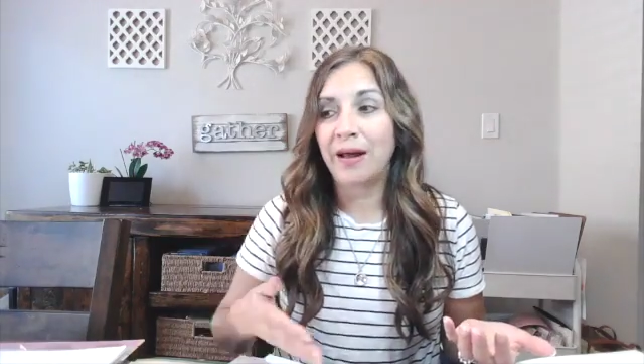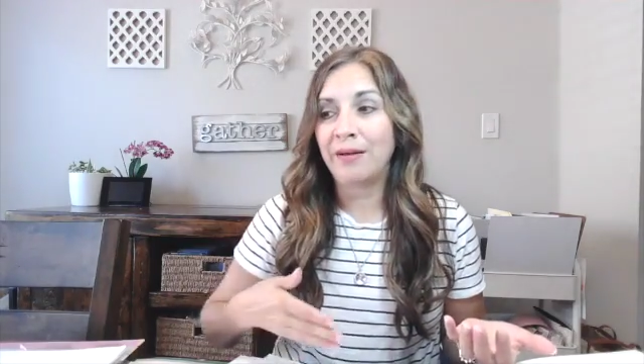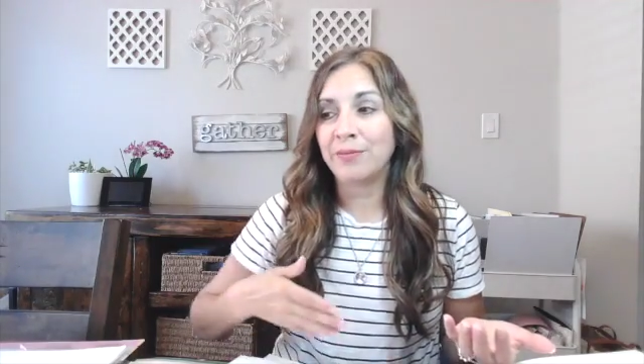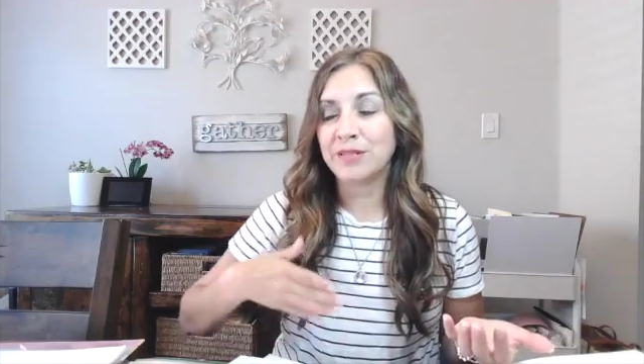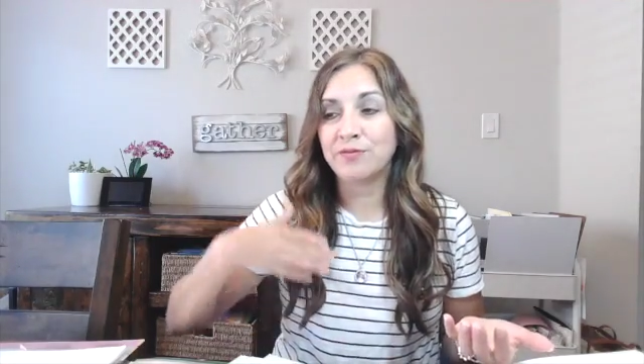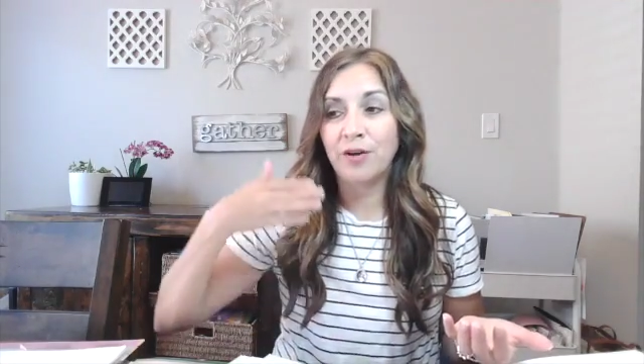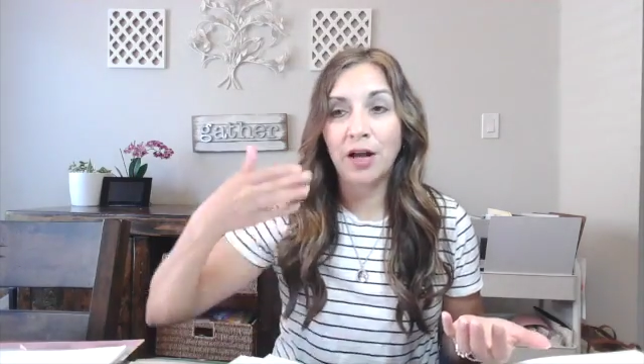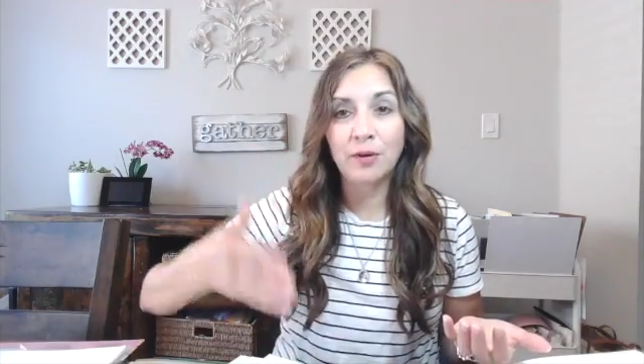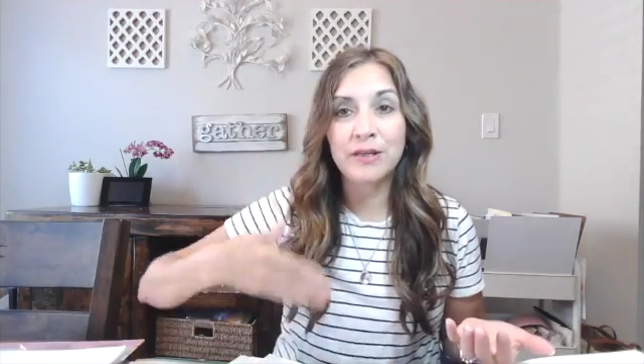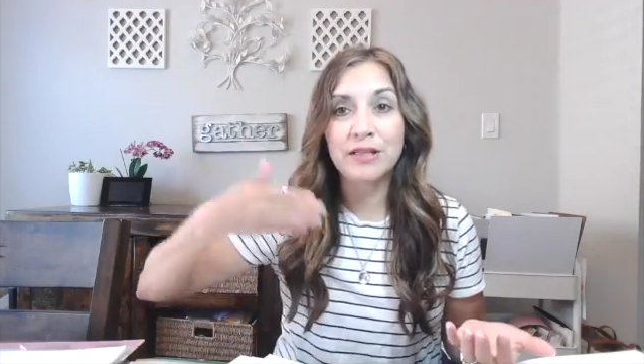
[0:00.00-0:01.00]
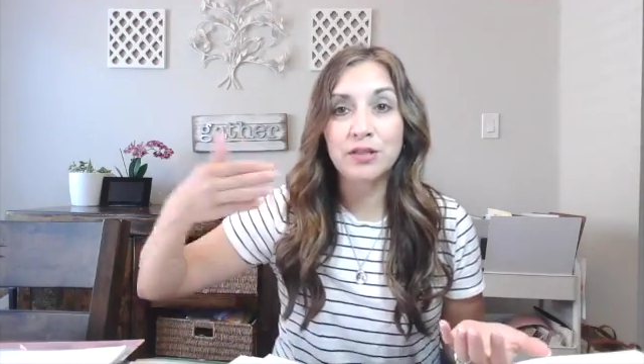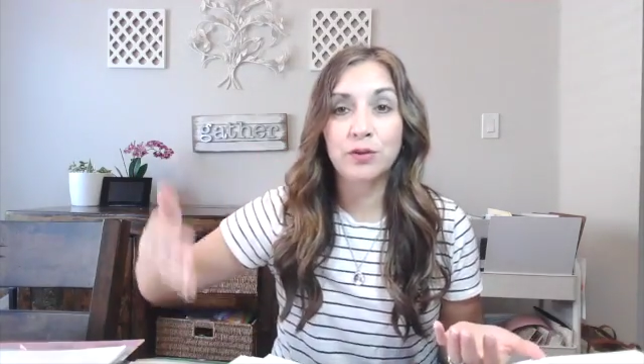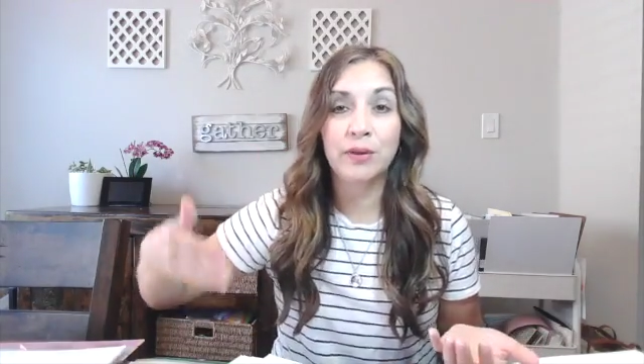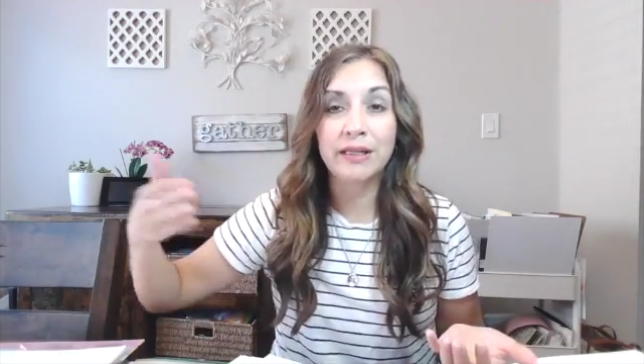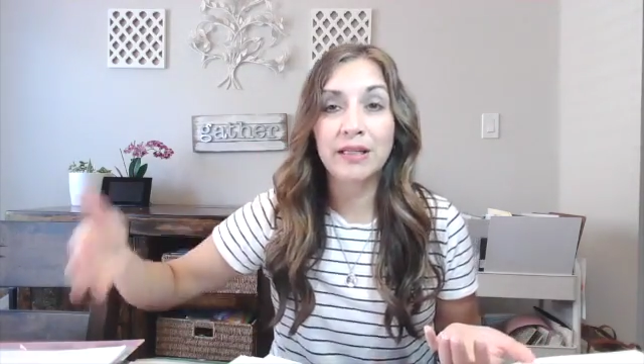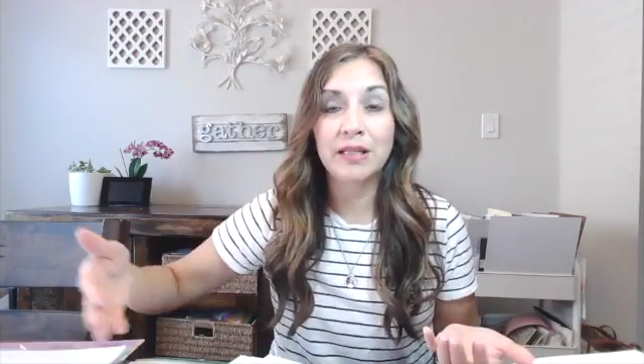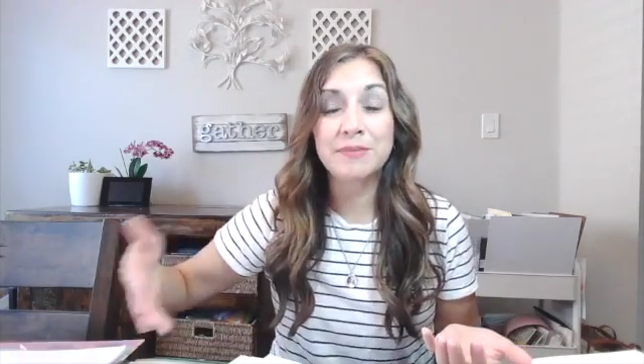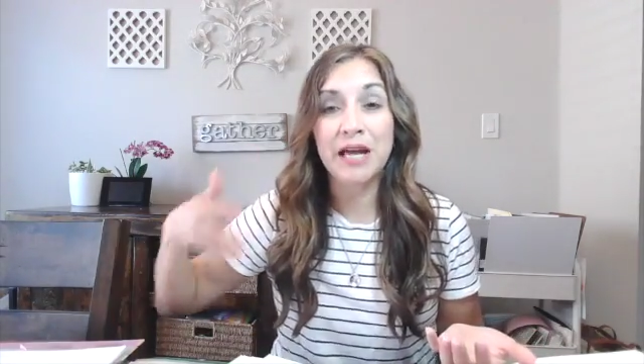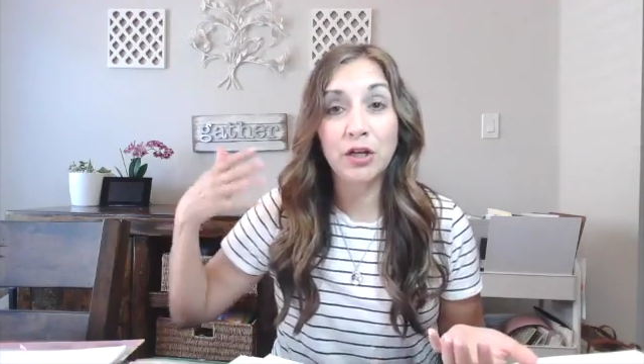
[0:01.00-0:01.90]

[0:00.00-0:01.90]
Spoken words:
I was following these curriculums.